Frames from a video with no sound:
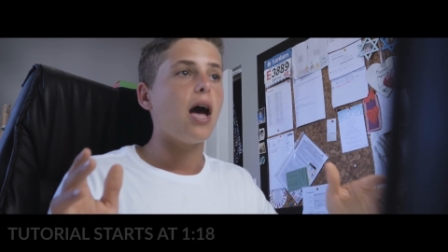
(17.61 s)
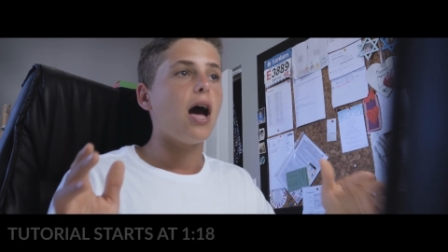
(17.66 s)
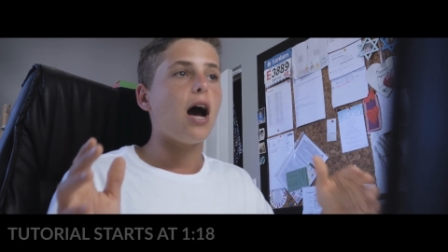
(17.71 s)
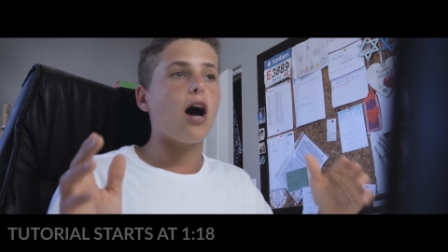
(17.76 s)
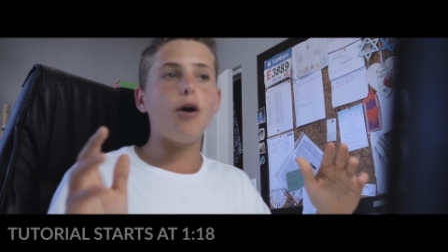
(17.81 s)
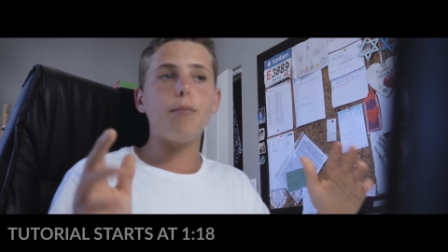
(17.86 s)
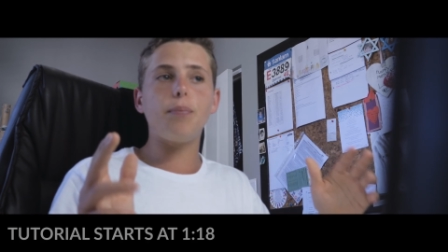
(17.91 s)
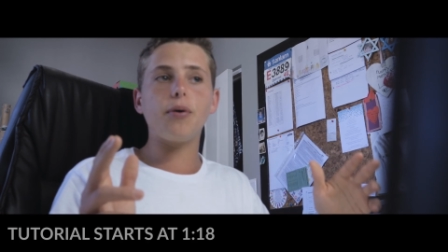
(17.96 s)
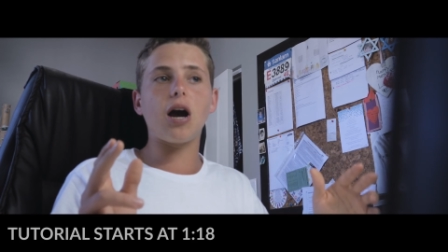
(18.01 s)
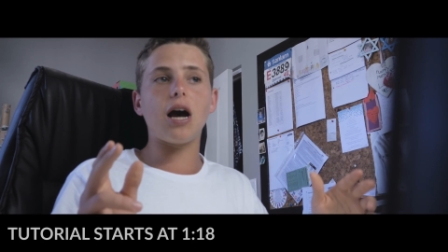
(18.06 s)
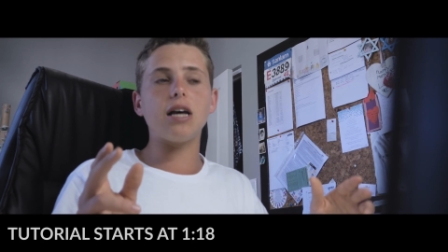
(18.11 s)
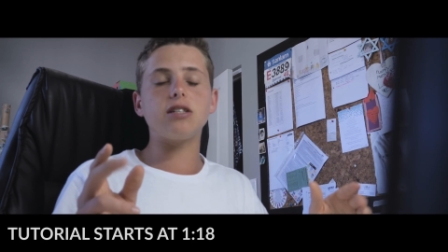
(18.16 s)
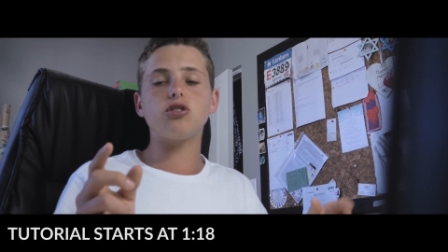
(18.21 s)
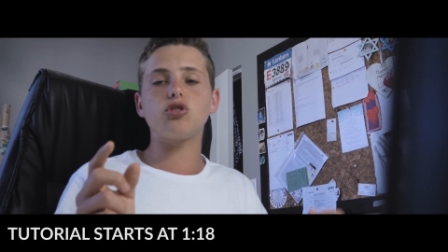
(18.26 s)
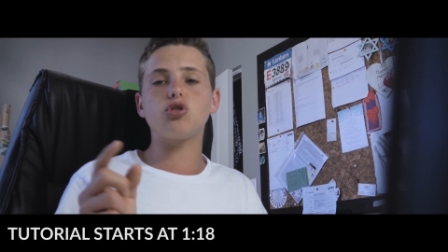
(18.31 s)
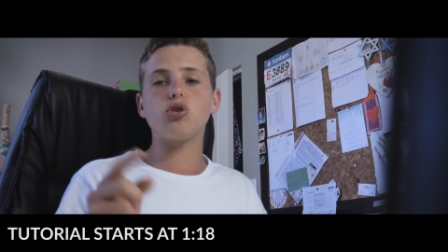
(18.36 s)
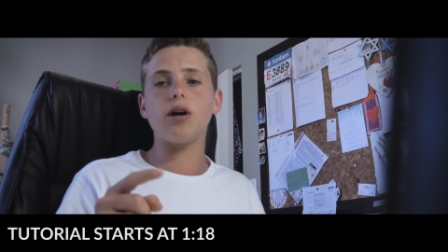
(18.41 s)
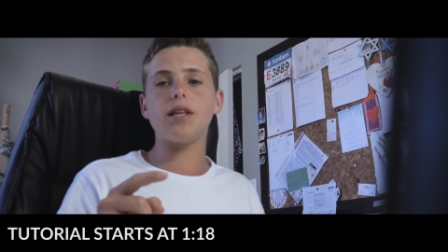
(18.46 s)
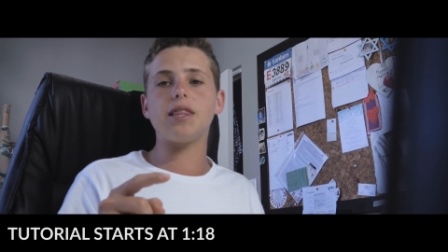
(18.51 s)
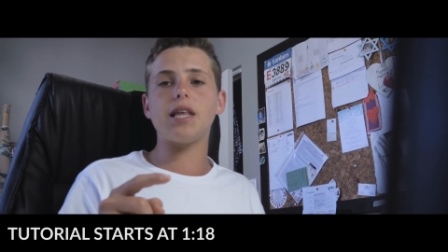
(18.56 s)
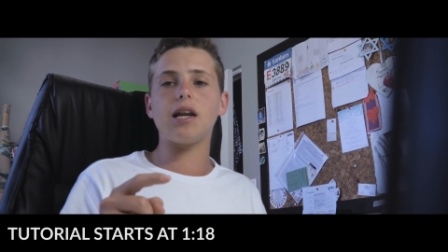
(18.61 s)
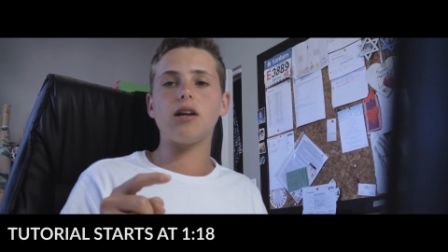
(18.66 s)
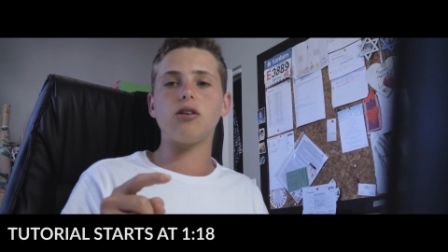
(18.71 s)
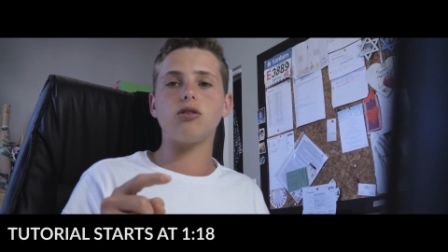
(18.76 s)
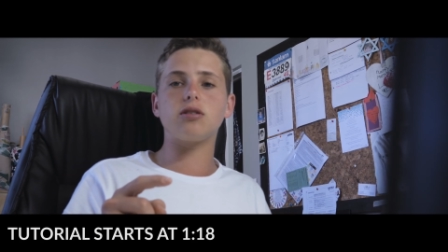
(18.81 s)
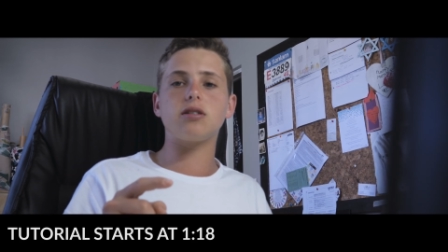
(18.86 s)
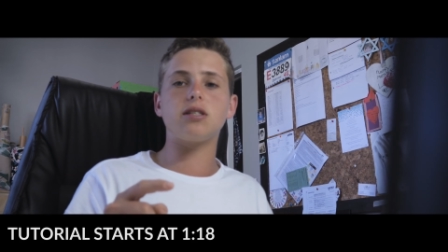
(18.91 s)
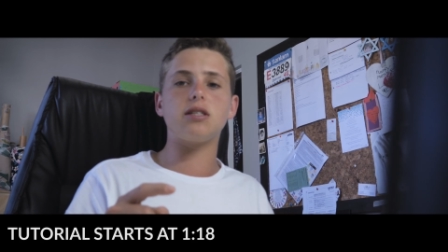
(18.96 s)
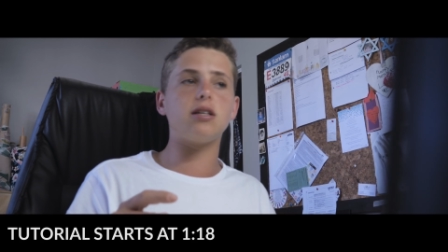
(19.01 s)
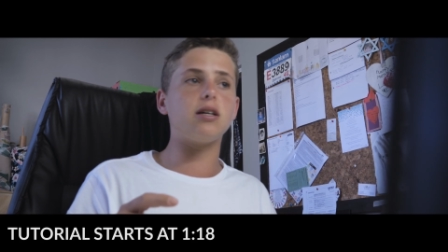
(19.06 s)
I hope you guys enjoyed that
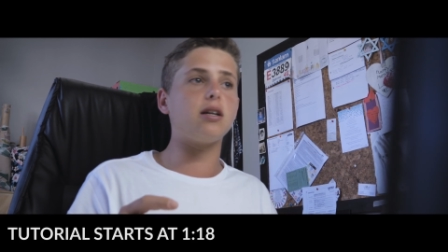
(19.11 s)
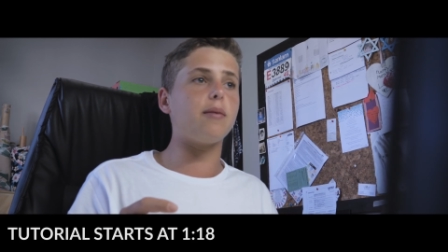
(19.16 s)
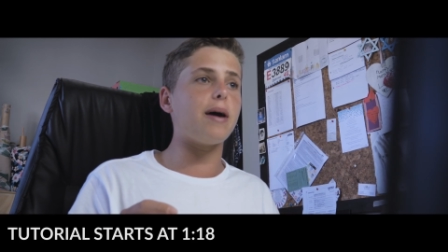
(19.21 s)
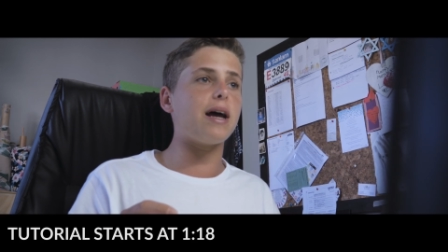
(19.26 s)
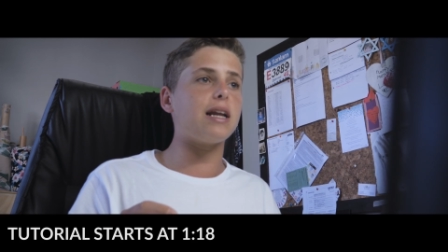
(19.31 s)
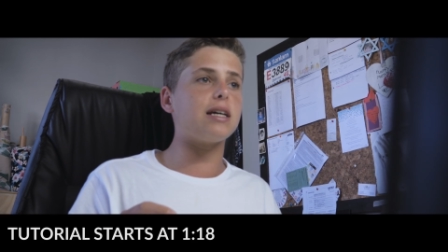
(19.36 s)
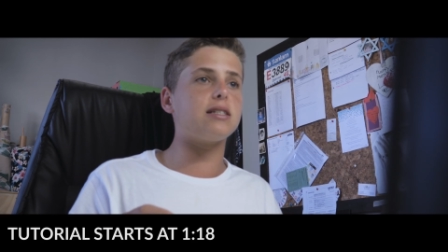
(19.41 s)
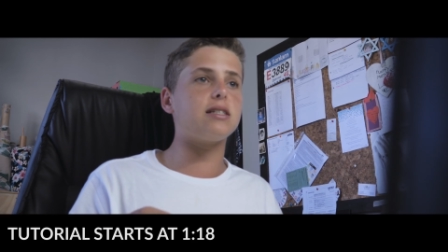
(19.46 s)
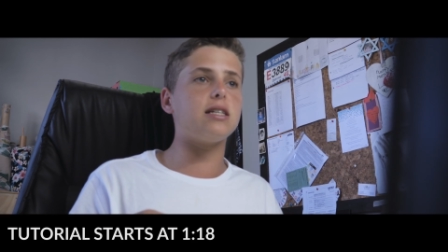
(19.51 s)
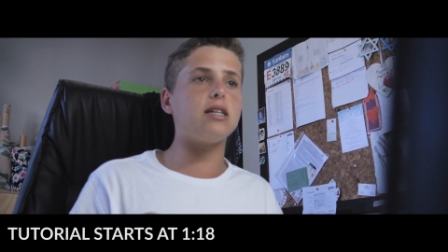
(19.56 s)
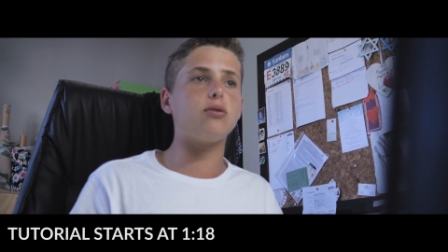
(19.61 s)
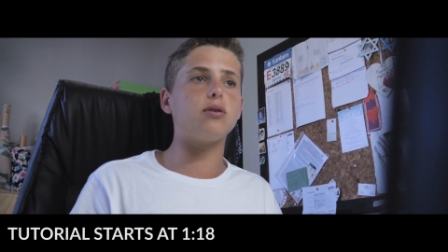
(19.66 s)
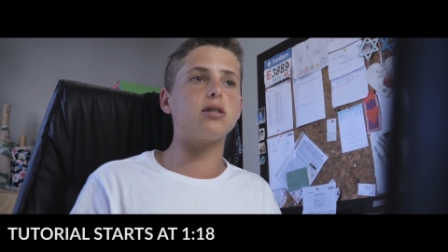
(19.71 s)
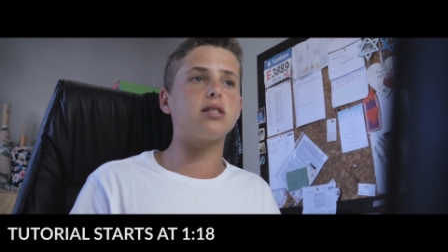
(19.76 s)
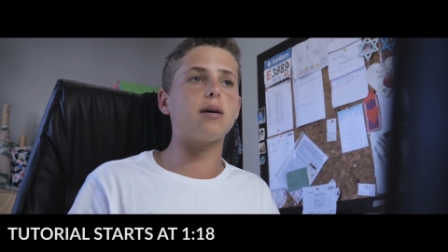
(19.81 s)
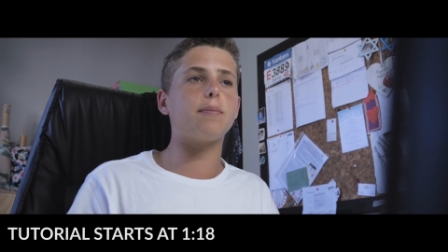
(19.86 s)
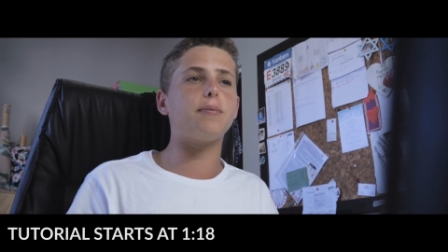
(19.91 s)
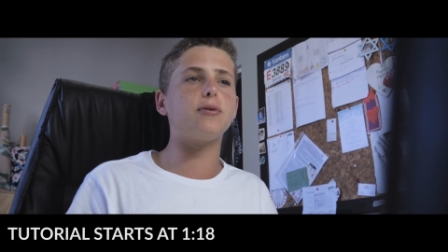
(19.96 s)
little cinematic sequence I